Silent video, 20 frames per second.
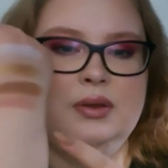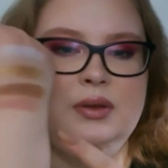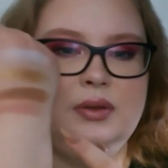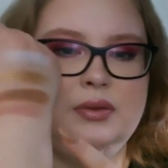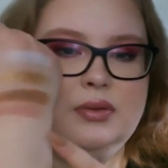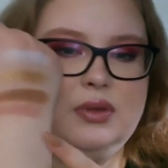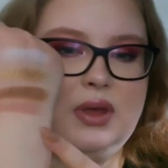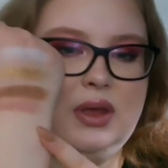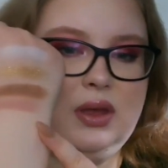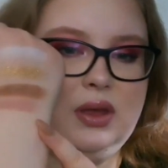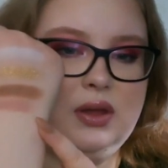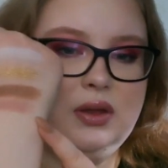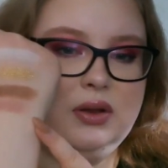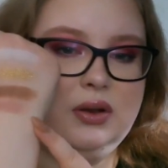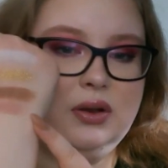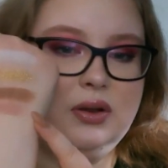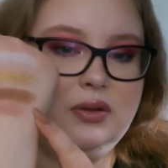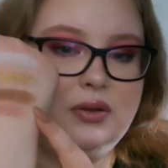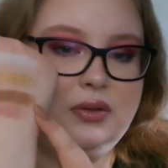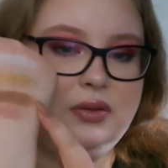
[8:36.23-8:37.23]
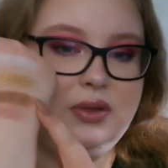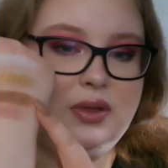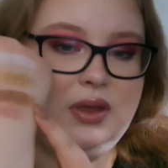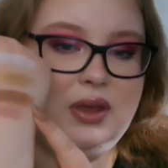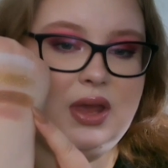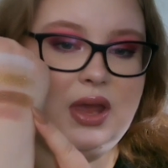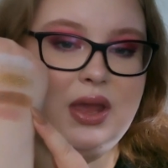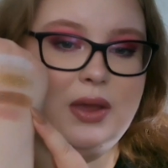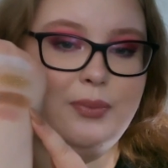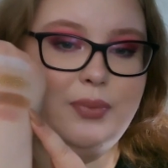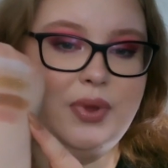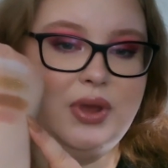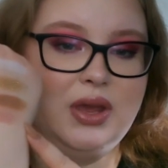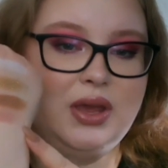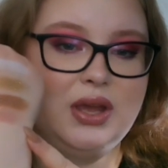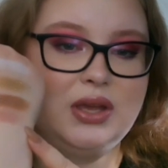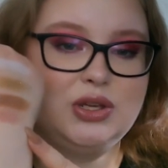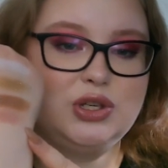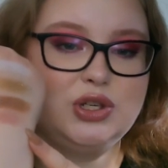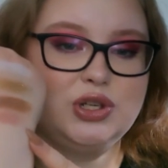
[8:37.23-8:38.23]
than the
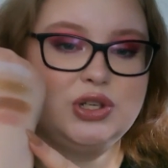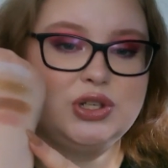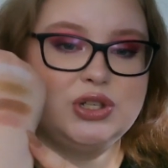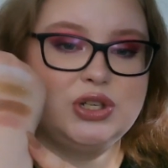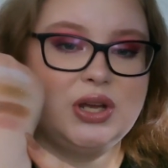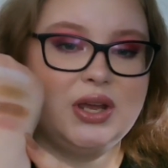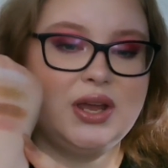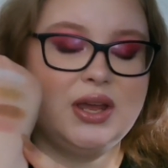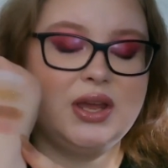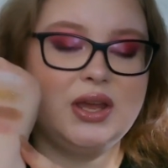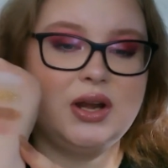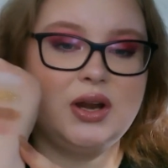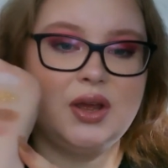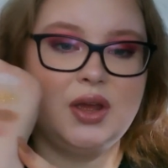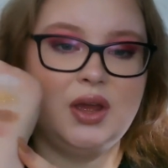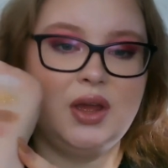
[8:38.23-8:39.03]
ABH shade.